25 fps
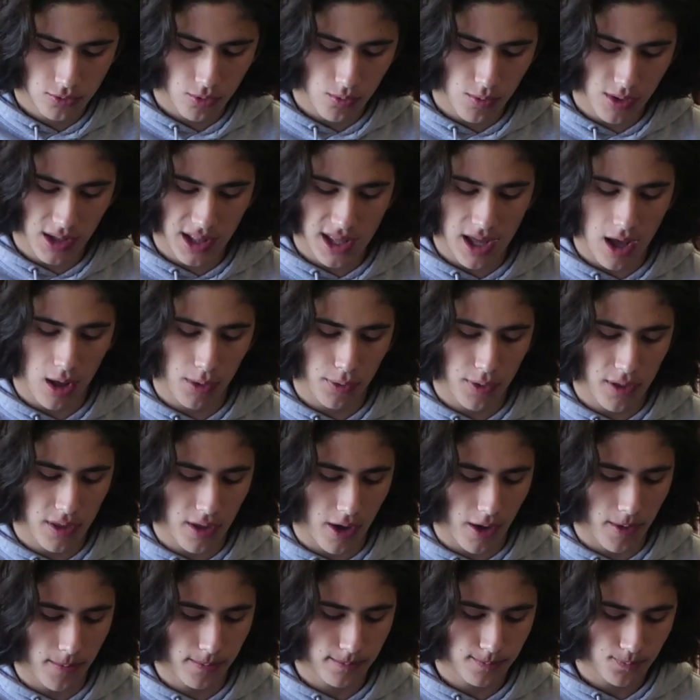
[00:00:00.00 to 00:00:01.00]
Really healthy
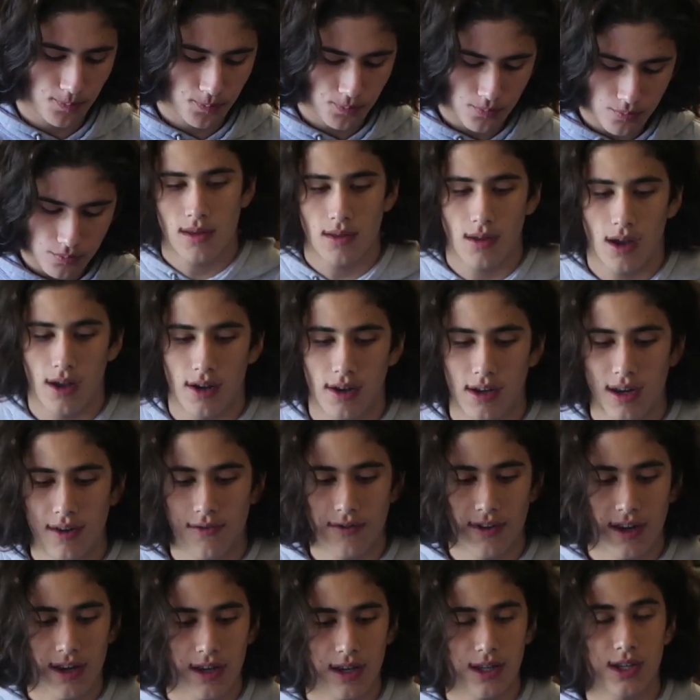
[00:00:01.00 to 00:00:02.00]
though. I don't
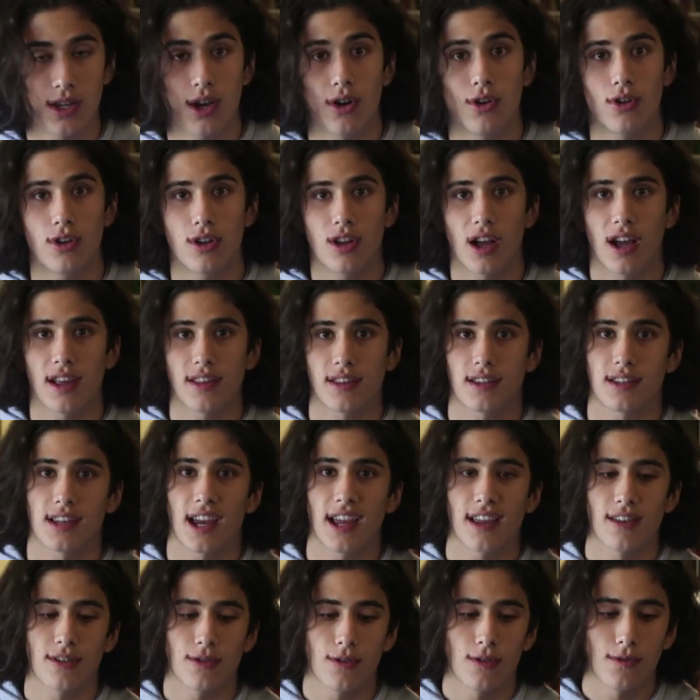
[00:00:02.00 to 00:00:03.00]
even need to tell you guys it
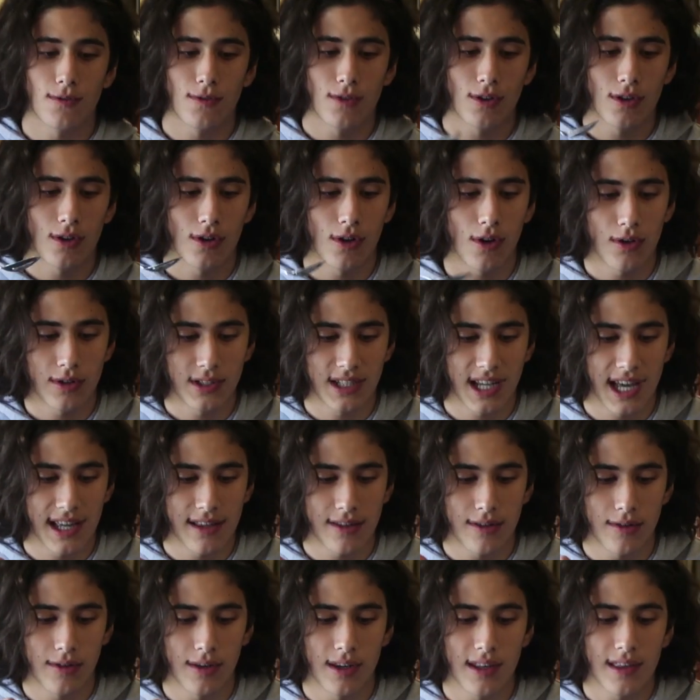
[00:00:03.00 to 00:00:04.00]
tastes good for you to know it
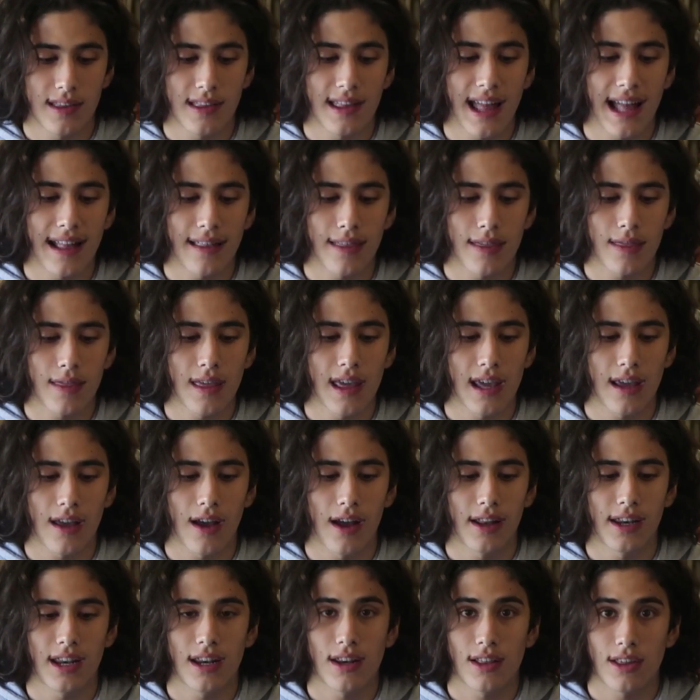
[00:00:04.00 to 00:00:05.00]
tastes good. It's that
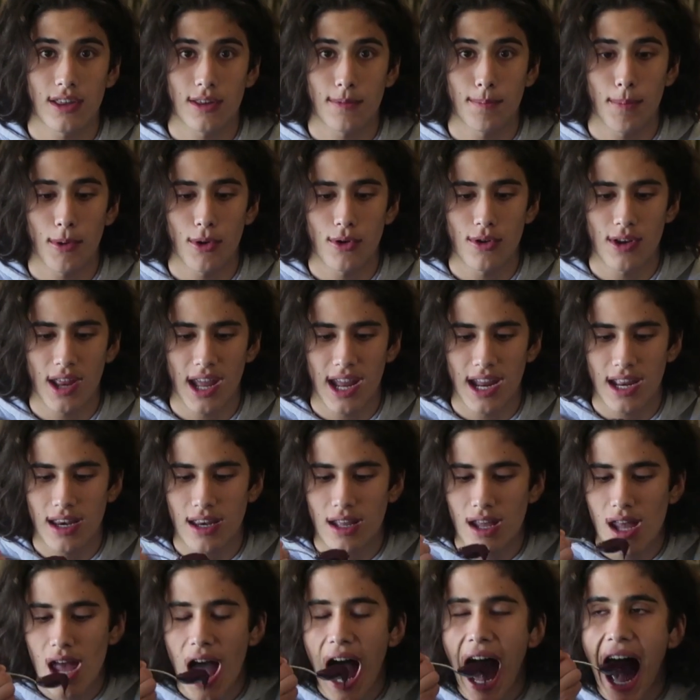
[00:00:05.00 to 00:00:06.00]
thick, I need a spoon to
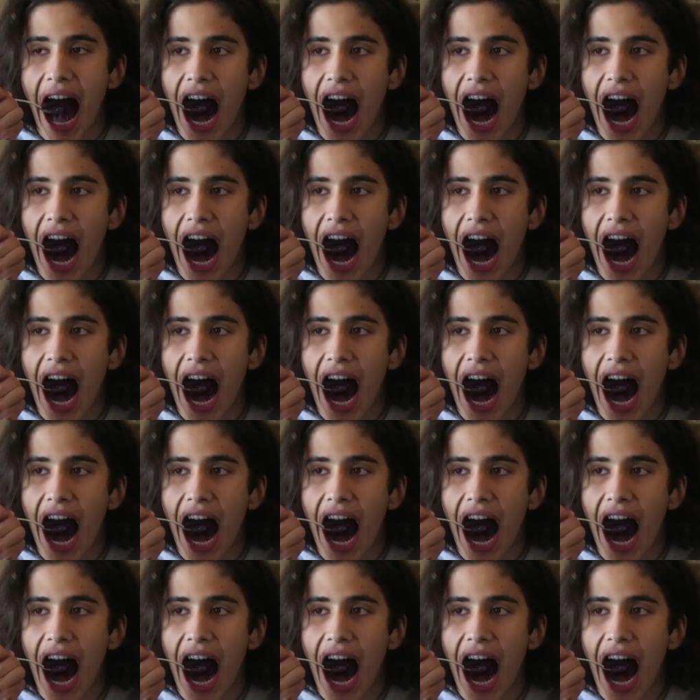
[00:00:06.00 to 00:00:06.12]
eat